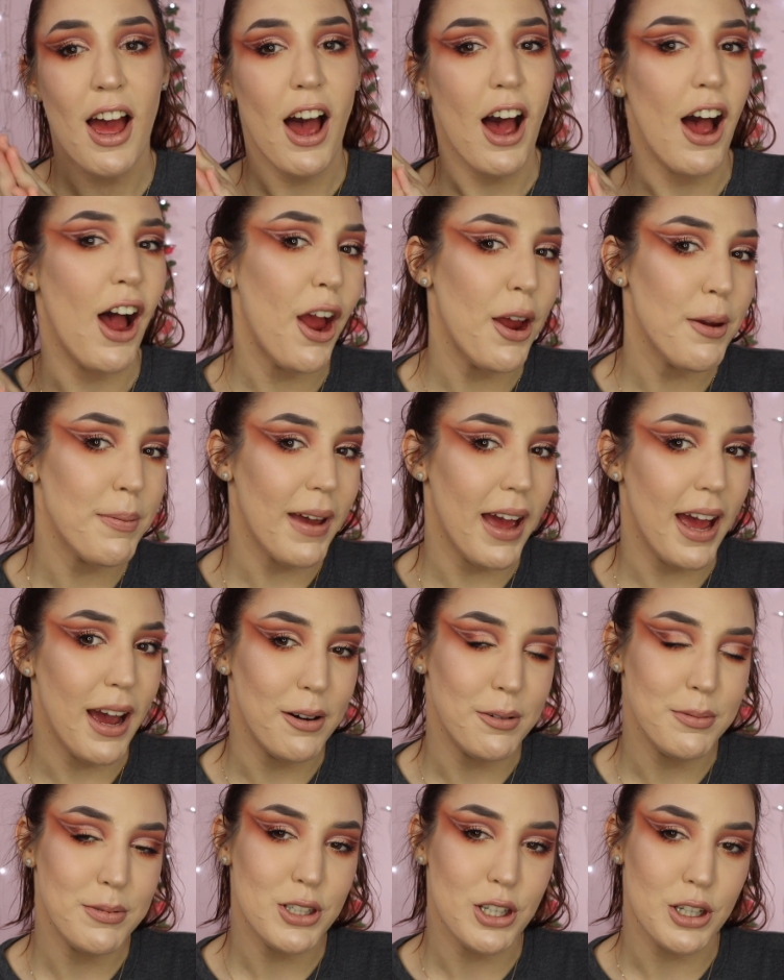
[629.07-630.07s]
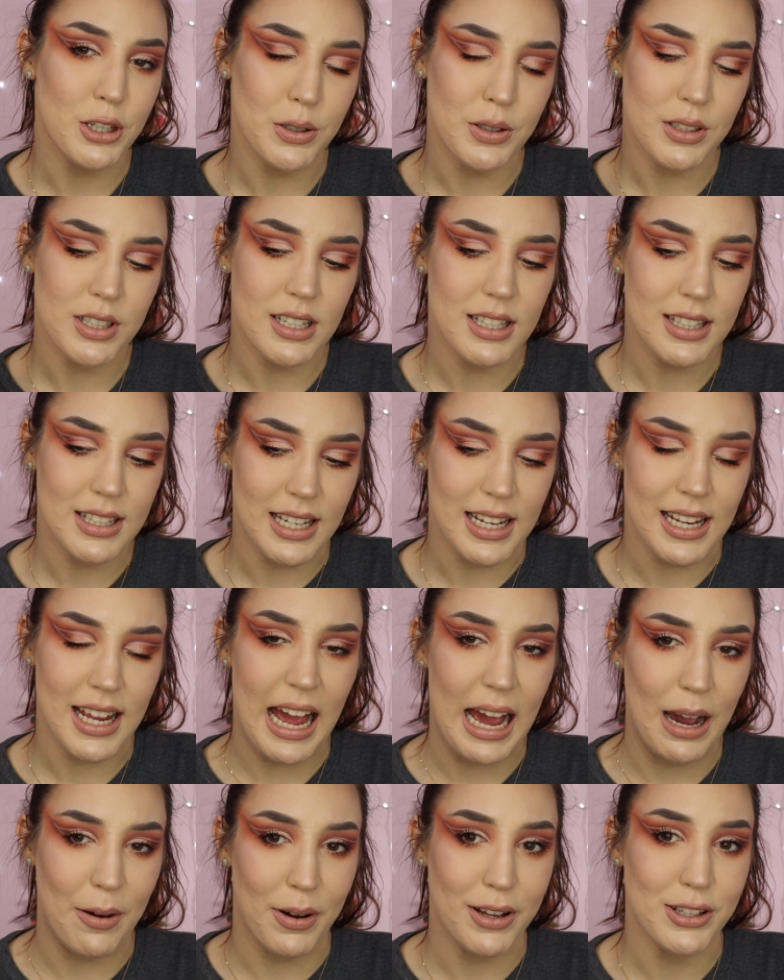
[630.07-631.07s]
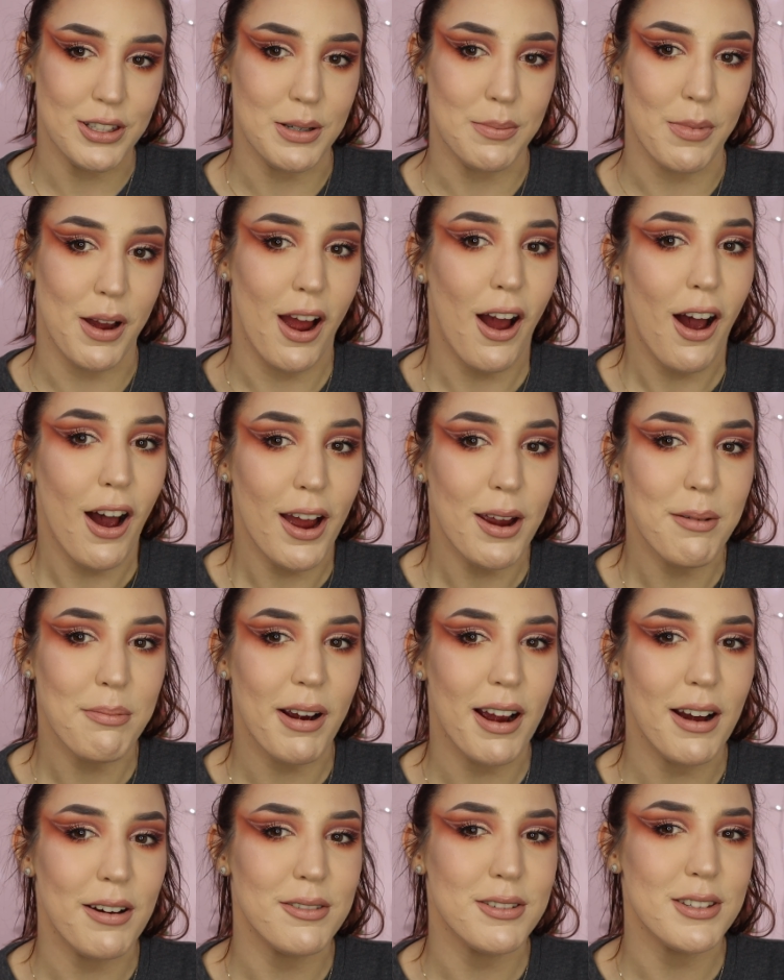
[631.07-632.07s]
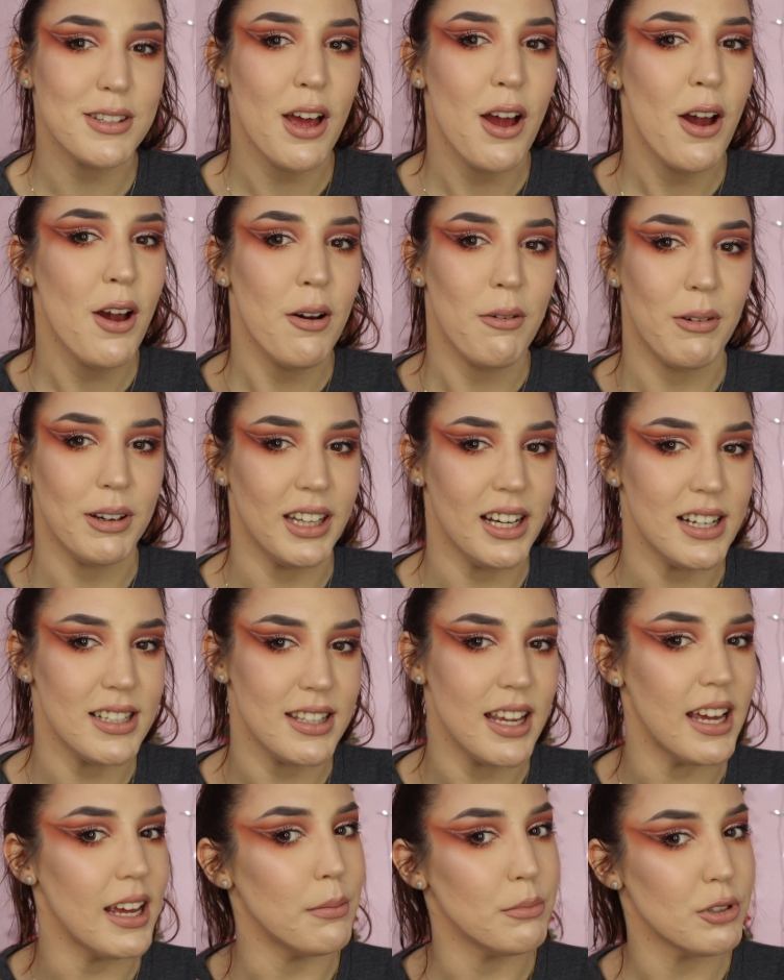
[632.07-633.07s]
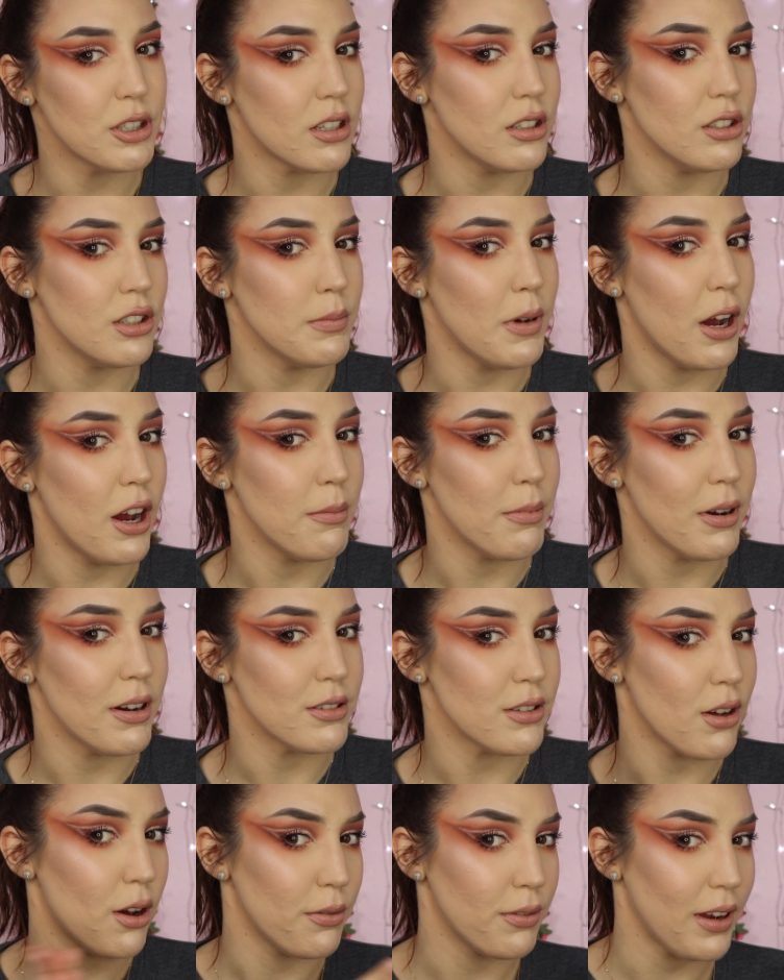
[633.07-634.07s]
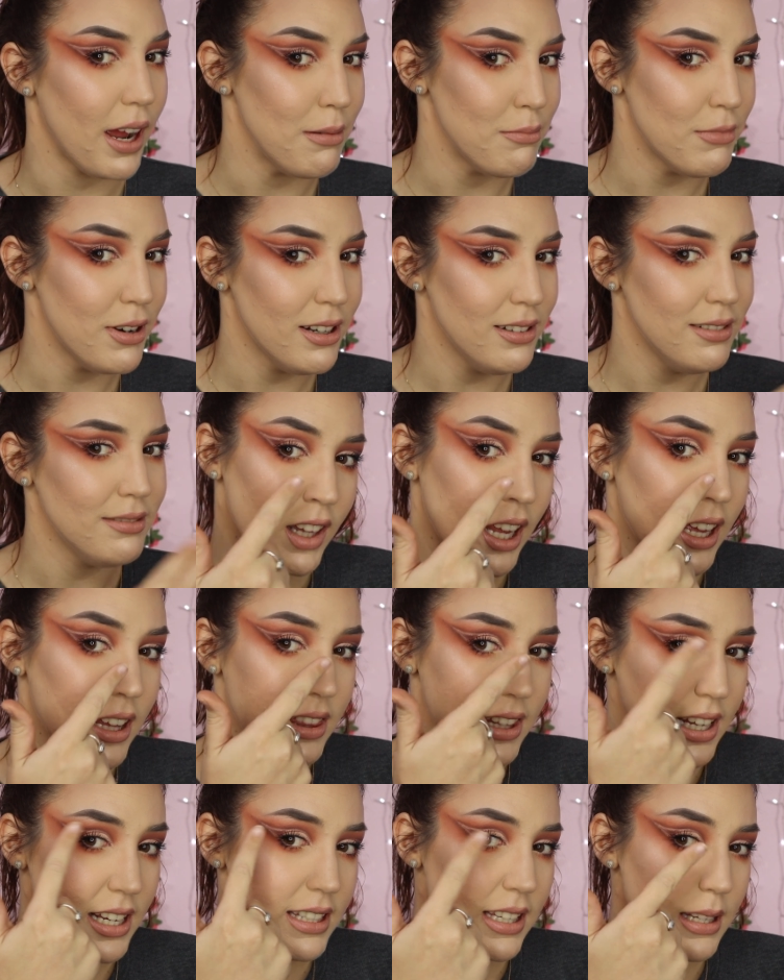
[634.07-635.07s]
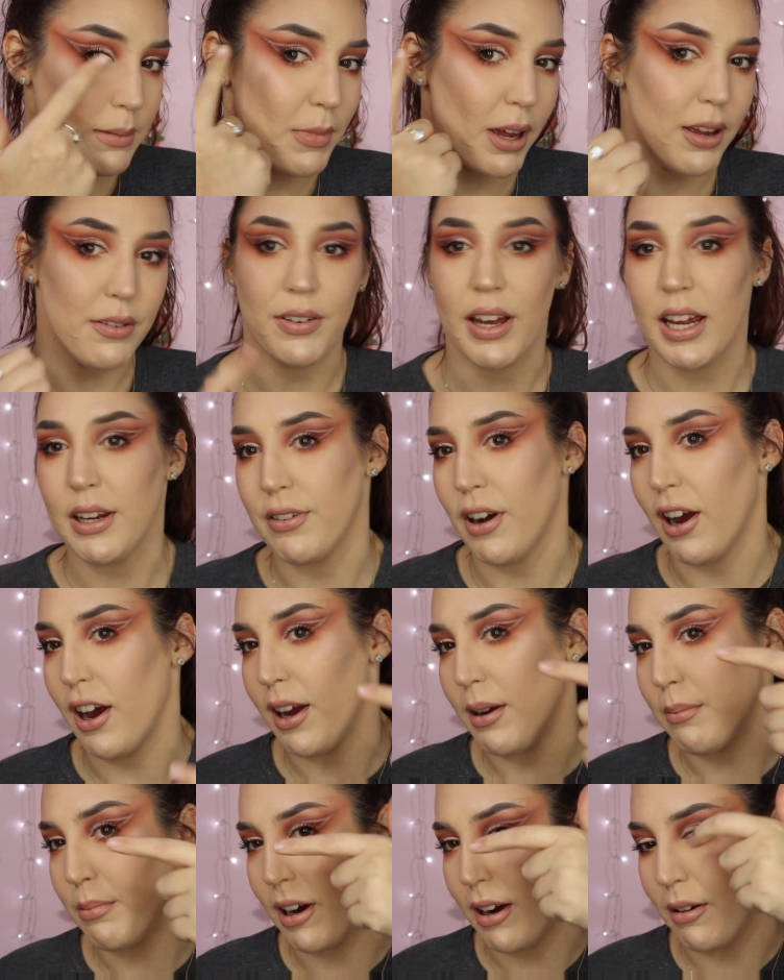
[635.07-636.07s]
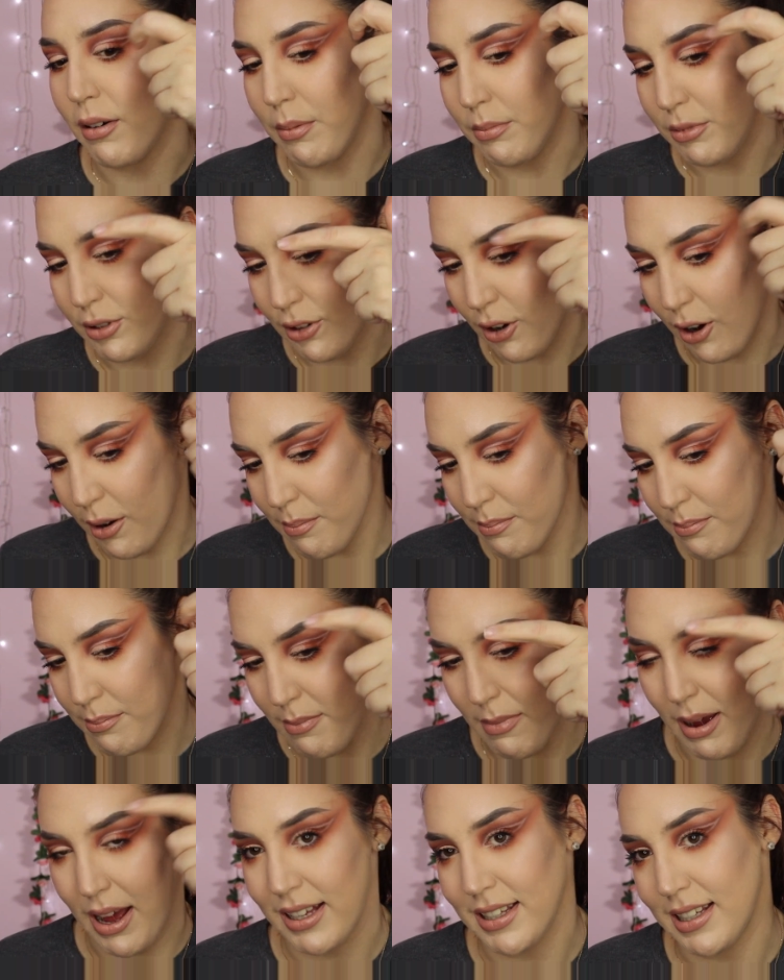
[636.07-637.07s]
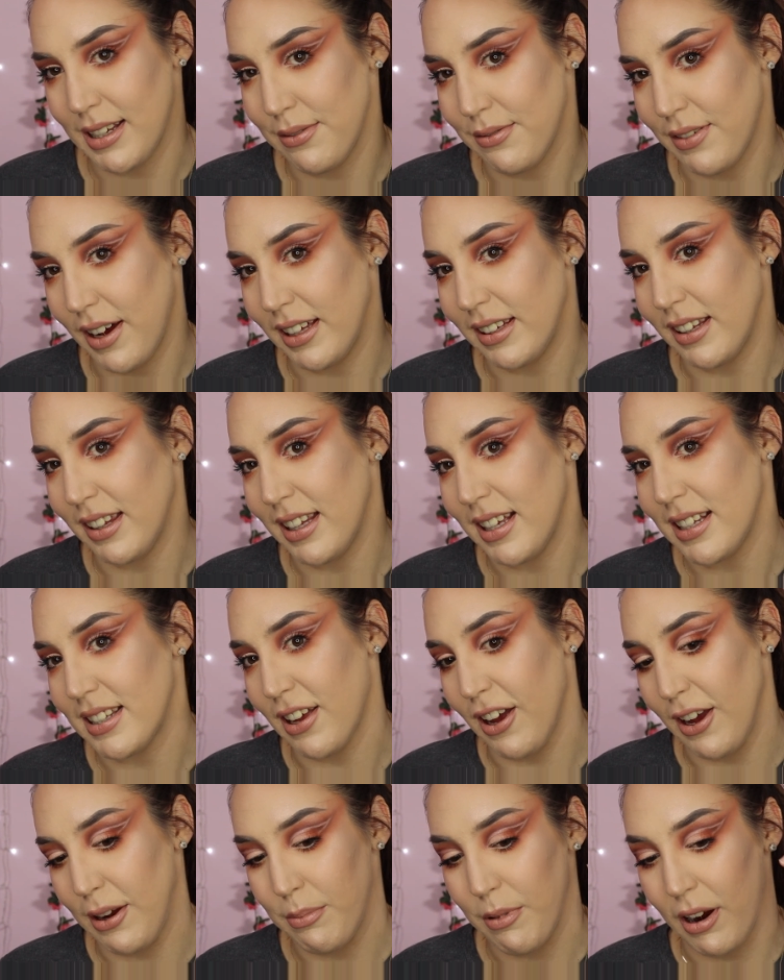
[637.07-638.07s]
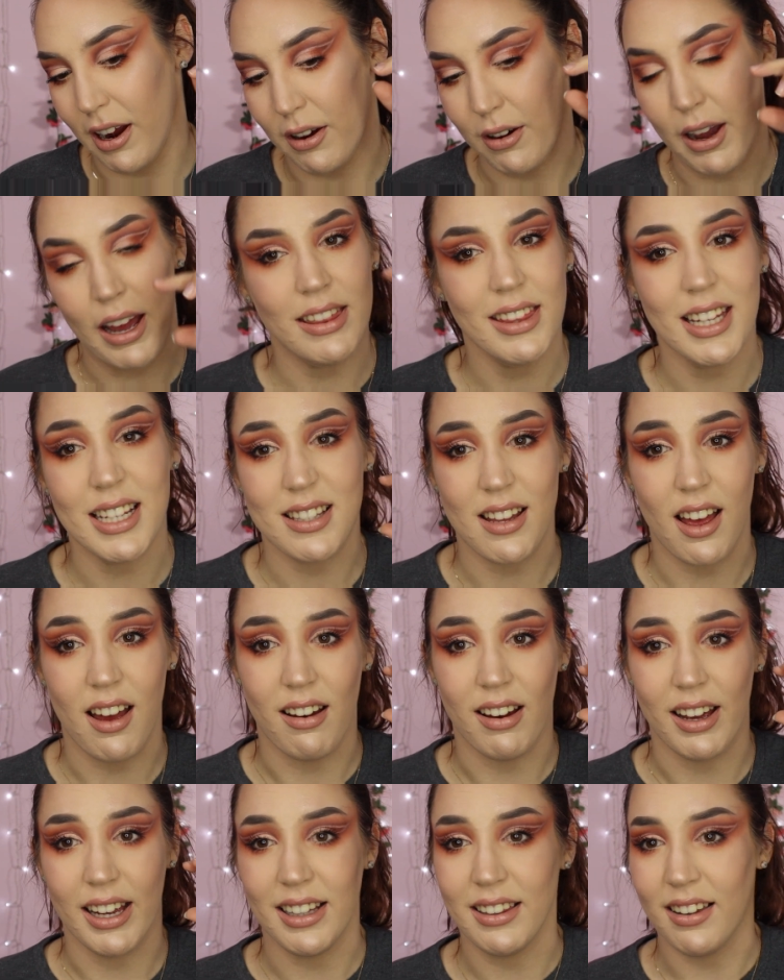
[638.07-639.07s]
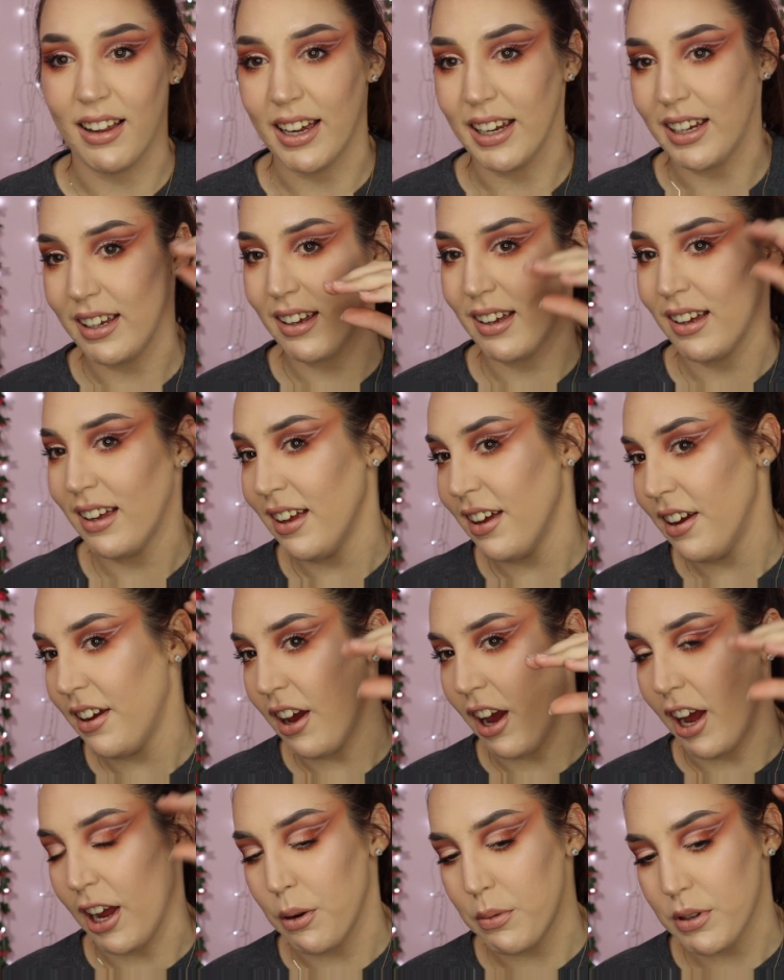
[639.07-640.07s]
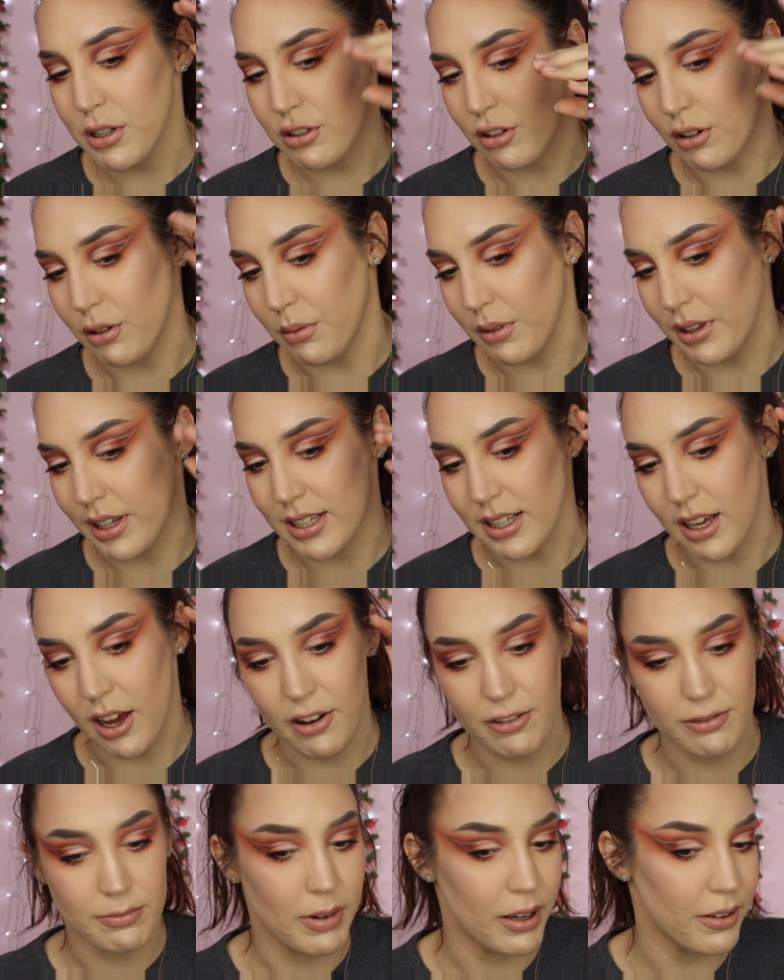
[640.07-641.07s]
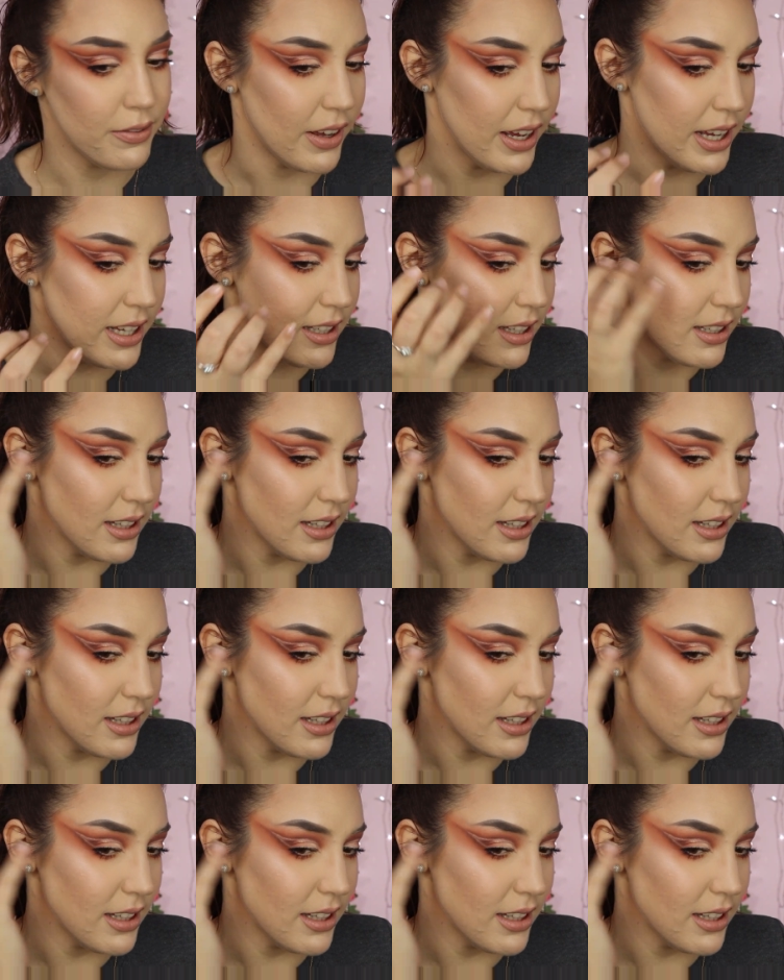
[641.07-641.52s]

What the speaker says: I hope it helped you to see how I do my eyebrows. When I say I'm just going to do my eyebrows off camera. This is my favourite eyebrow. I'm not a massive fan of this eyebrow and this eye. Like, I always struggle with this half of my face.